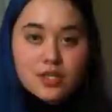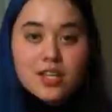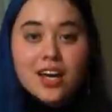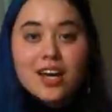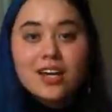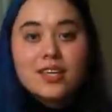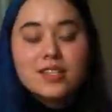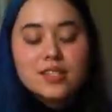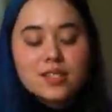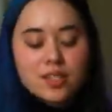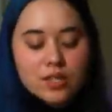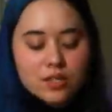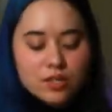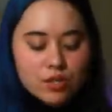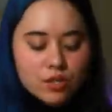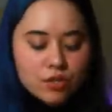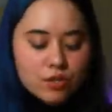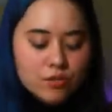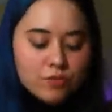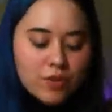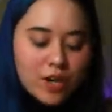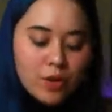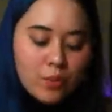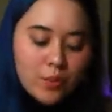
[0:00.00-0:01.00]
Dines and
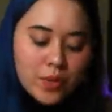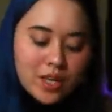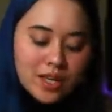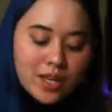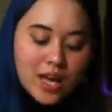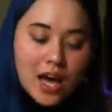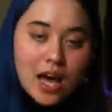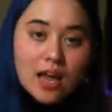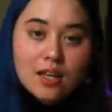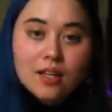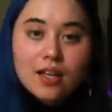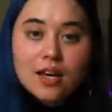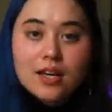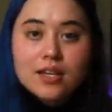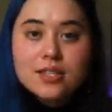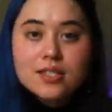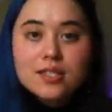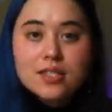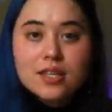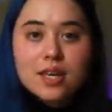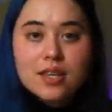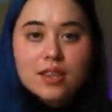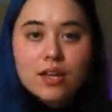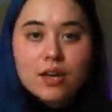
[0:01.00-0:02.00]
her right wing allies
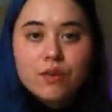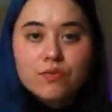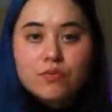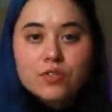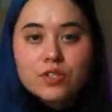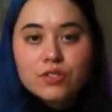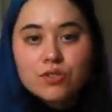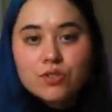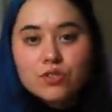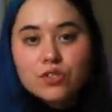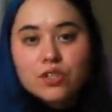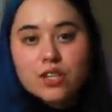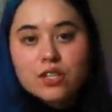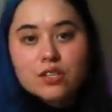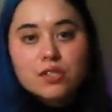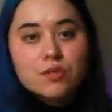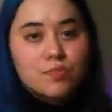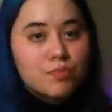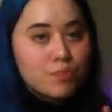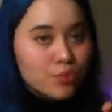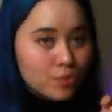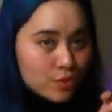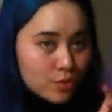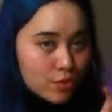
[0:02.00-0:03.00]
say that research has
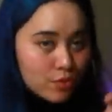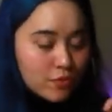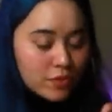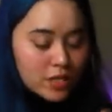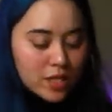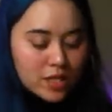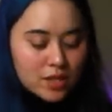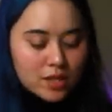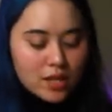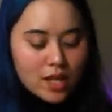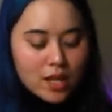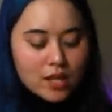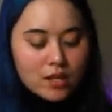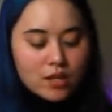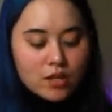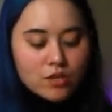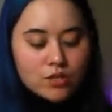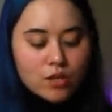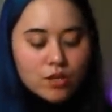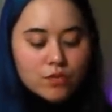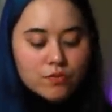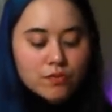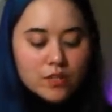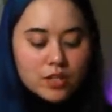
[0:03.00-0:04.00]
proven that
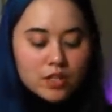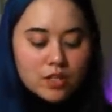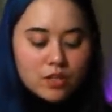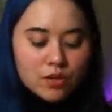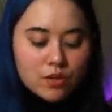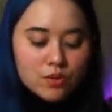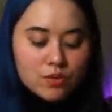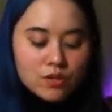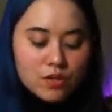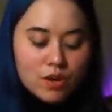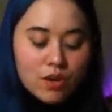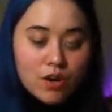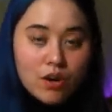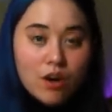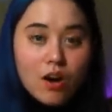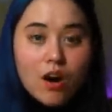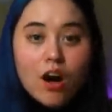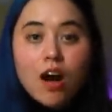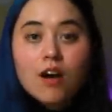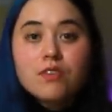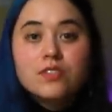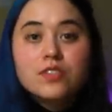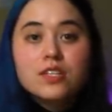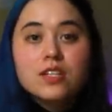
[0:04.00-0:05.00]
adult videos are
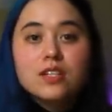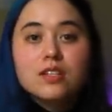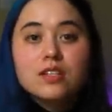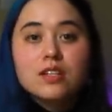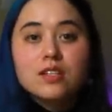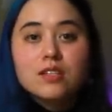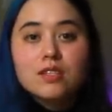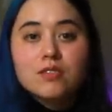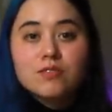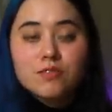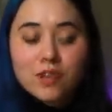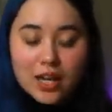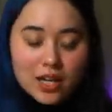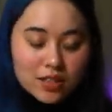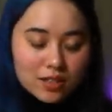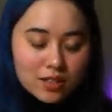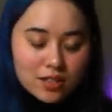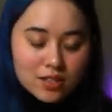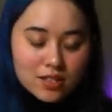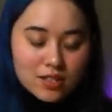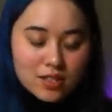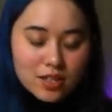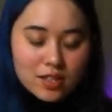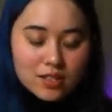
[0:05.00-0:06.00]
often
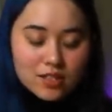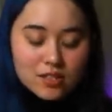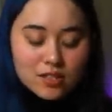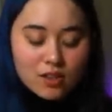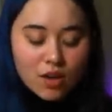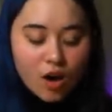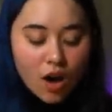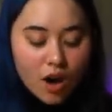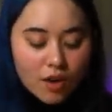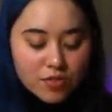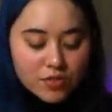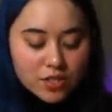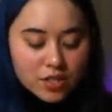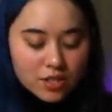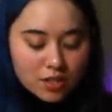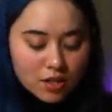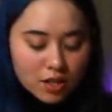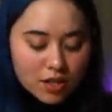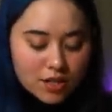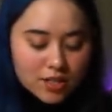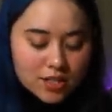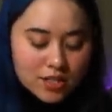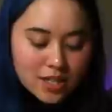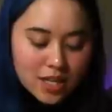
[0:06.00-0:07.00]
violent and often
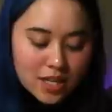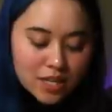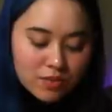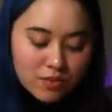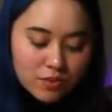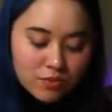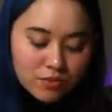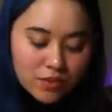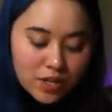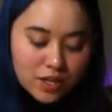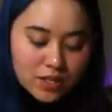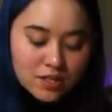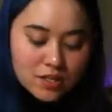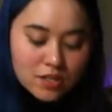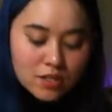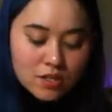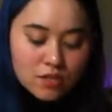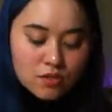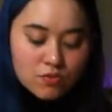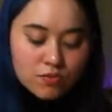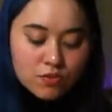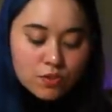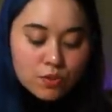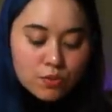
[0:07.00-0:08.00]
cause negative effects in
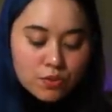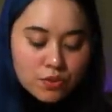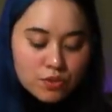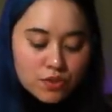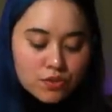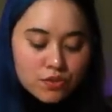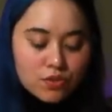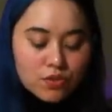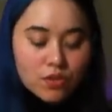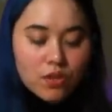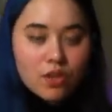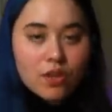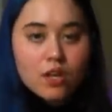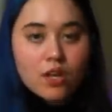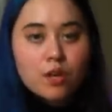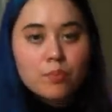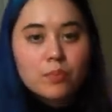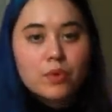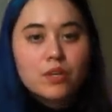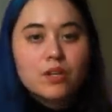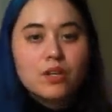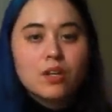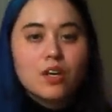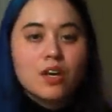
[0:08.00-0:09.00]
its viewers.
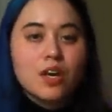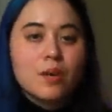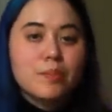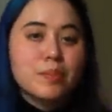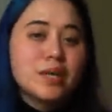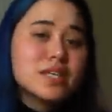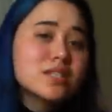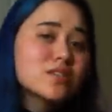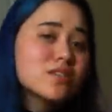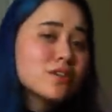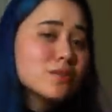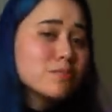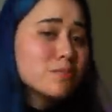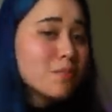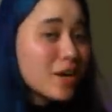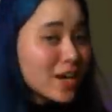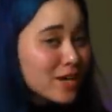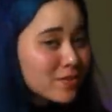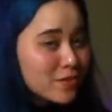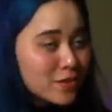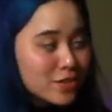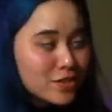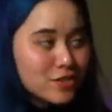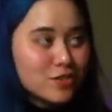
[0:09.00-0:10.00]
But based on my
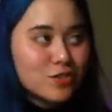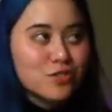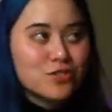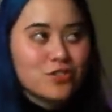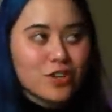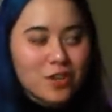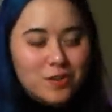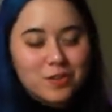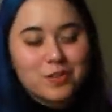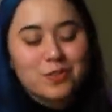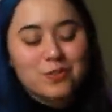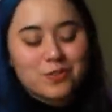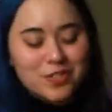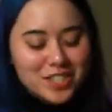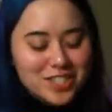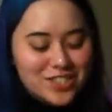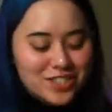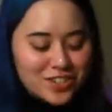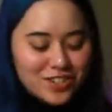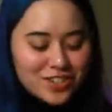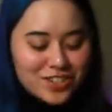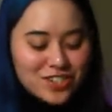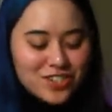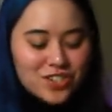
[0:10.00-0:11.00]
research of the
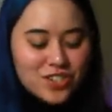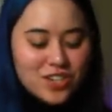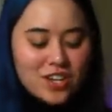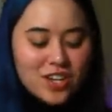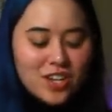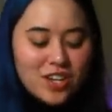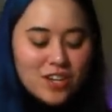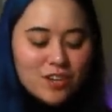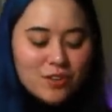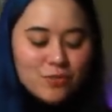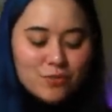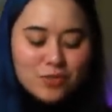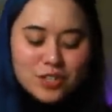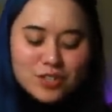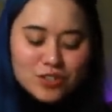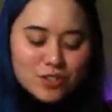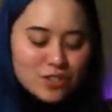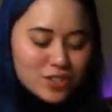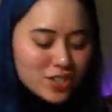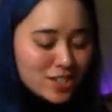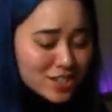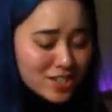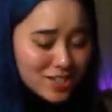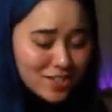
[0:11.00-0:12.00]
research,
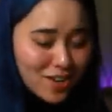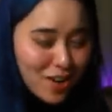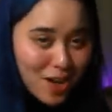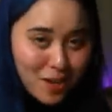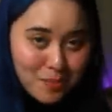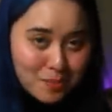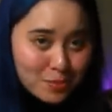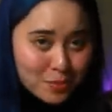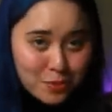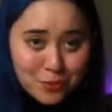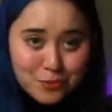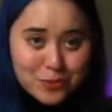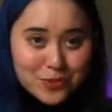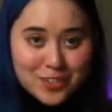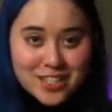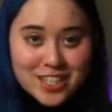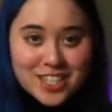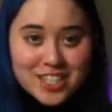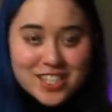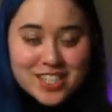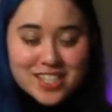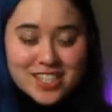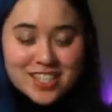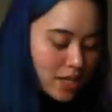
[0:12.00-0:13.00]
Research has not proven
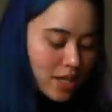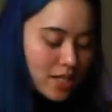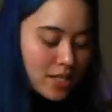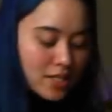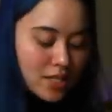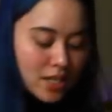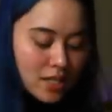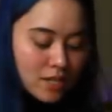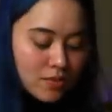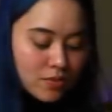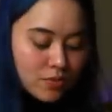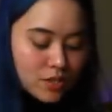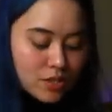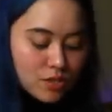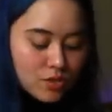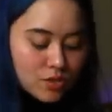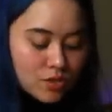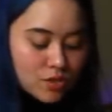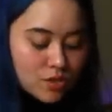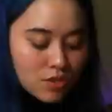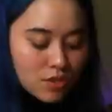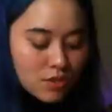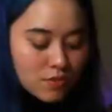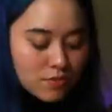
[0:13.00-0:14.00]
this. Instead,
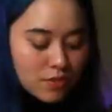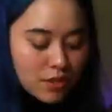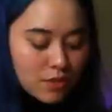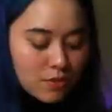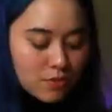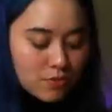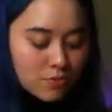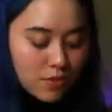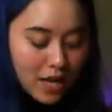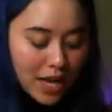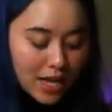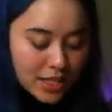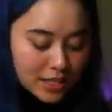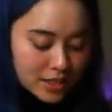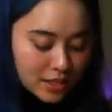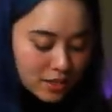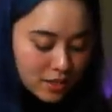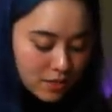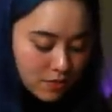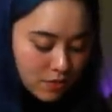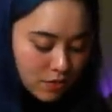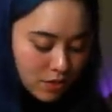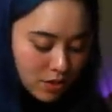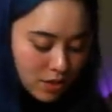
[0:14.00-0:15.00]
researchers have found vastly
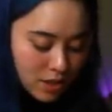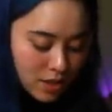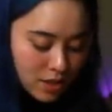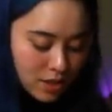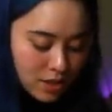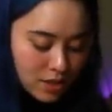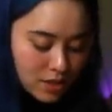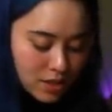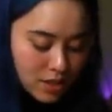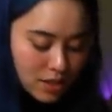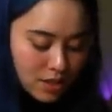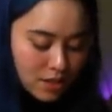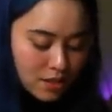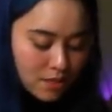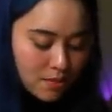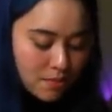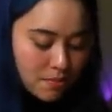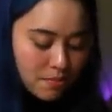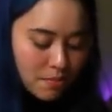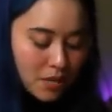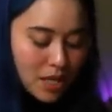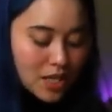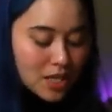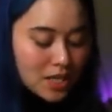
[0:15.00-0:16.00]
different things in
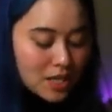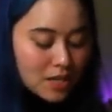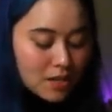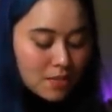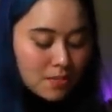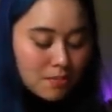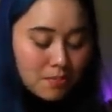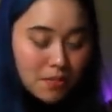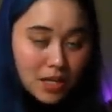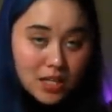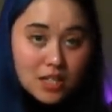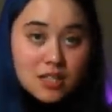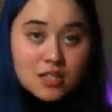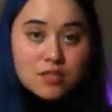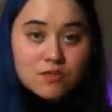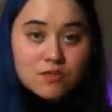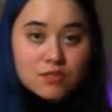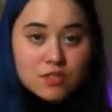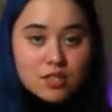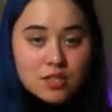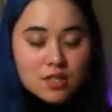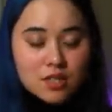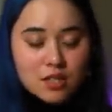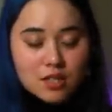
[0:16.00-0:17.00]
many, many
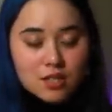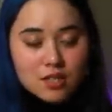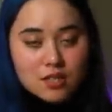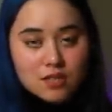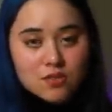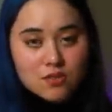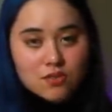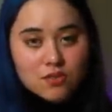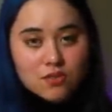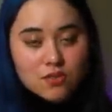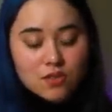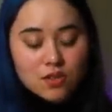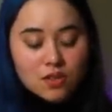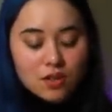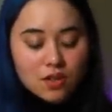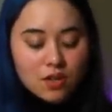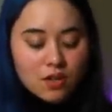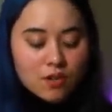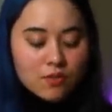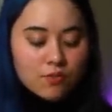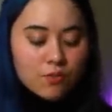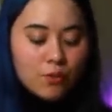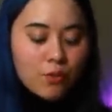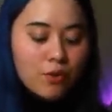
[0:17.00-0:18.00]
different studies.
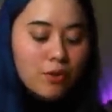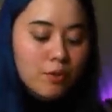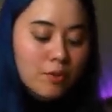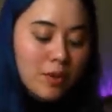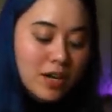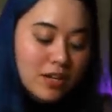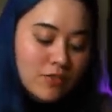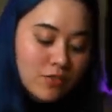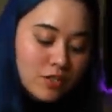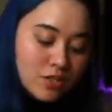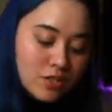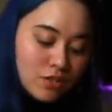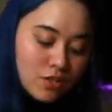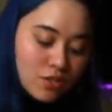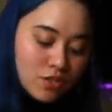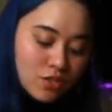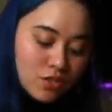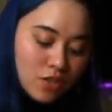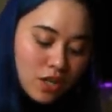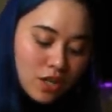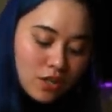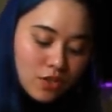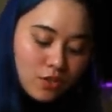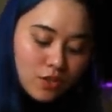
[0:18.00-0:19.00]
For my research,
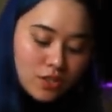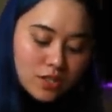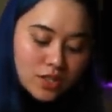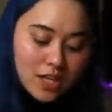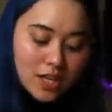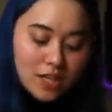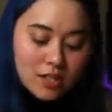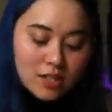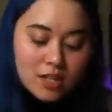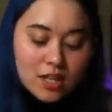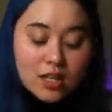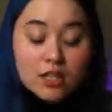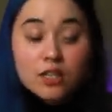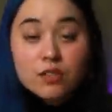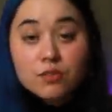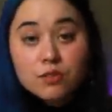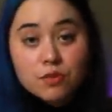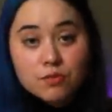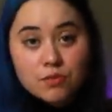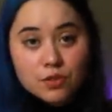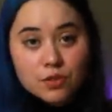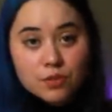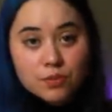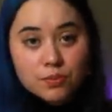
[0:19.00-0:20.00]
I looked at a lit
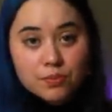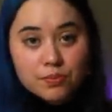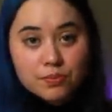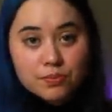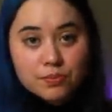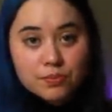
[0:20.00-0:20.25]
review.